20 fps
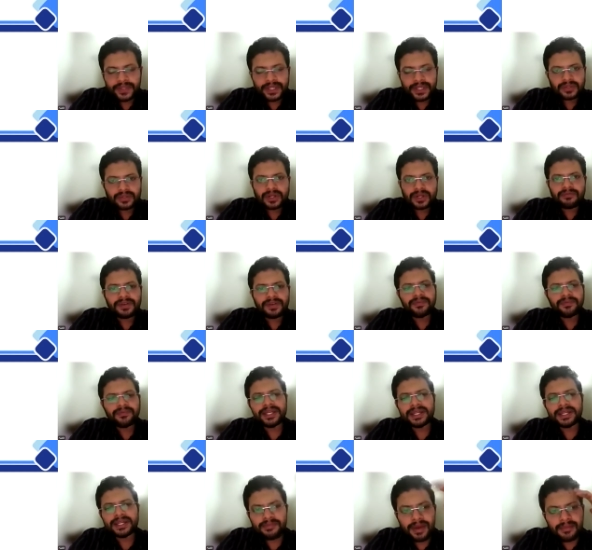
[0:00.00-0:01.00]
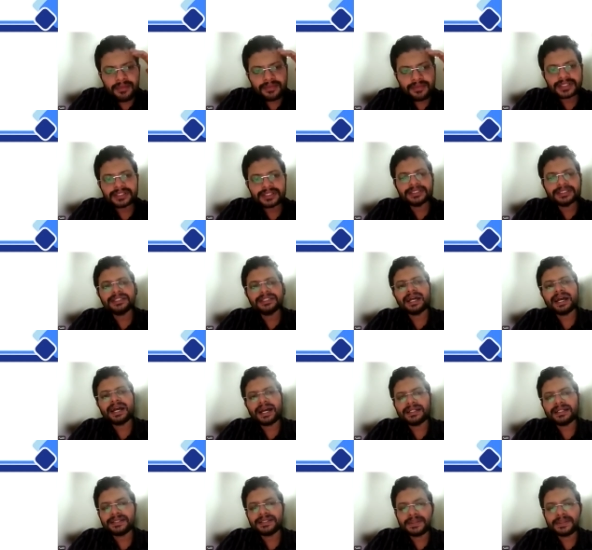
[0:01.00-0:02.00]
So roughly we remember it
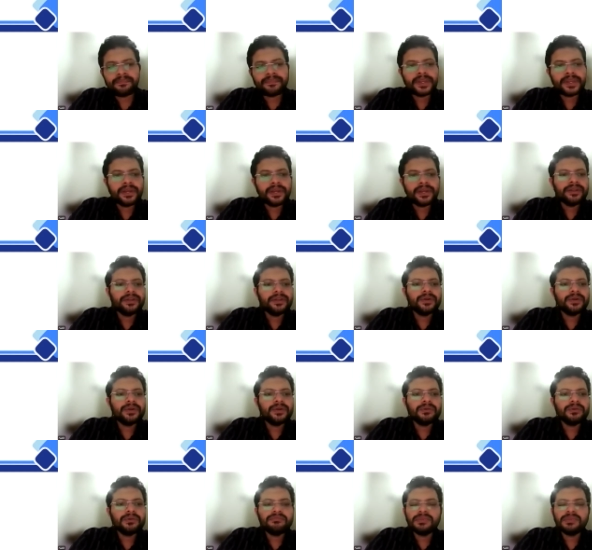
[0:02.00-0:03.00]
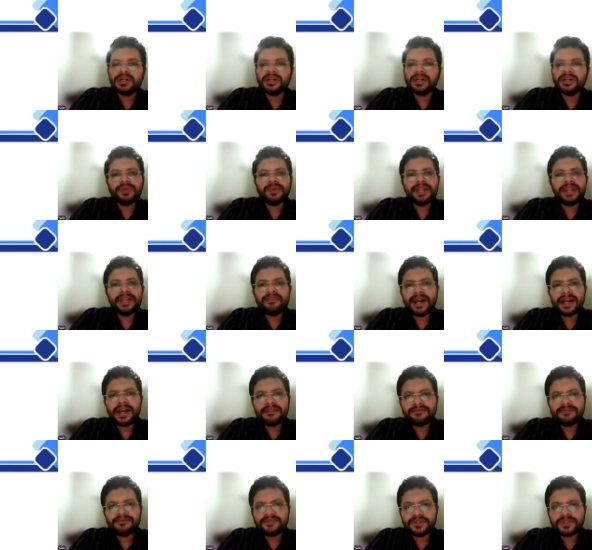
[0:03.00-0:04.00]
as,
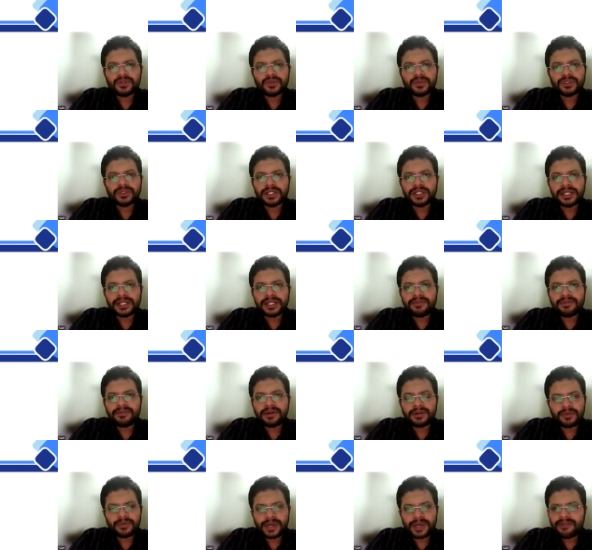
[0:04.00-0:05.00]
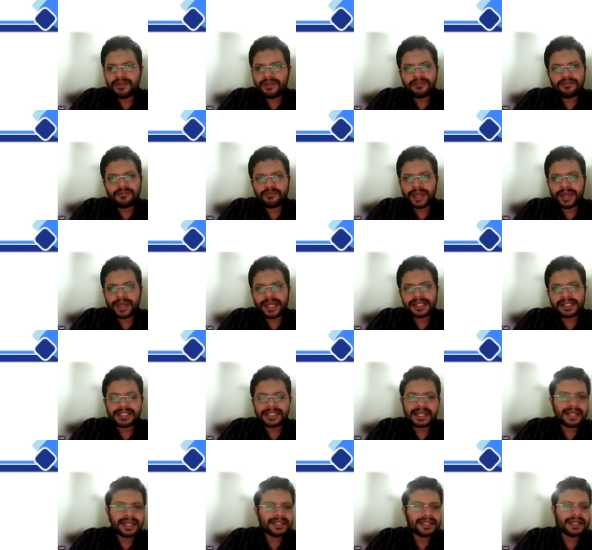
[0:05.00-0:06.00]
25 to 30, 25 for males
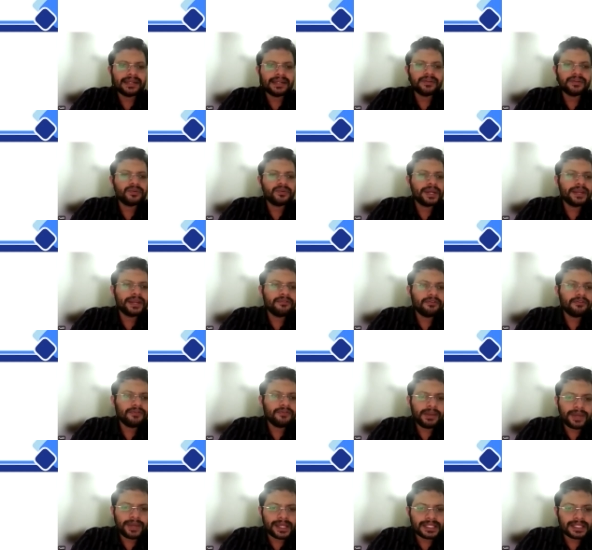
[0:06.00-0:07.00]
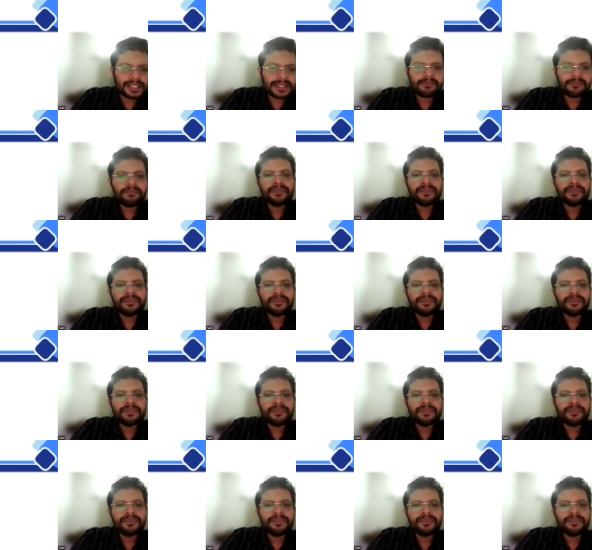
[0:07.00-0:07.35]
and then 20 for females.